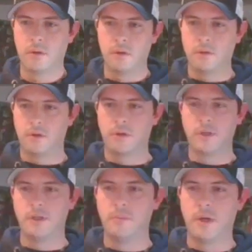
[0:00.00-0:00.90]
Little
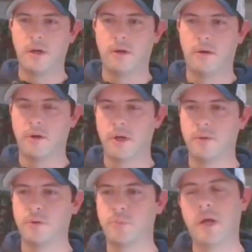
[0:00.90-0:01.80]
glitchy, better now. All right,
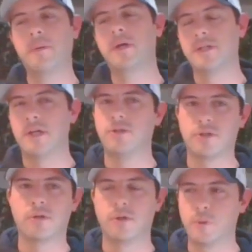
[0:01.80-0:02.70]
cool. It's probably because I
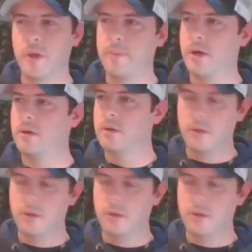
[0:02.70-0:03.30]
just closed PayPal.